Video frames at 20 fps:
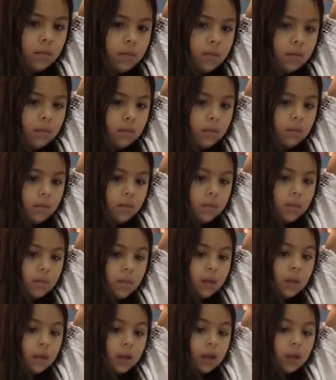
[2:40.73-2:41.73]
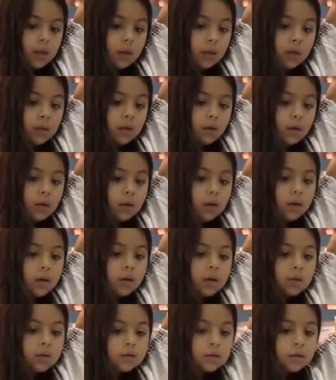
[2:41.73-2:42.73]
that's happened this year in the district. I
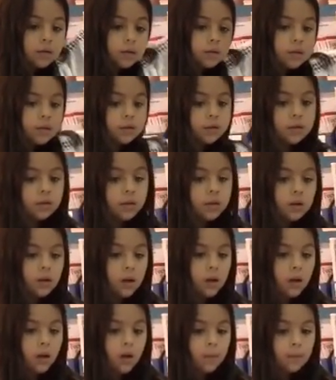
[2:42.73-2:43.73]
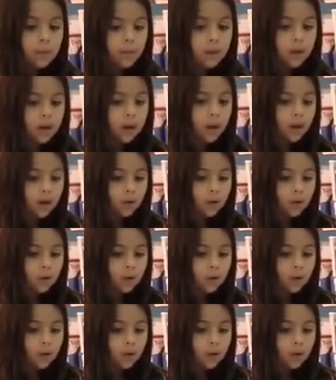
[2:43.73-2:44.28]
think Turtle Creek teachers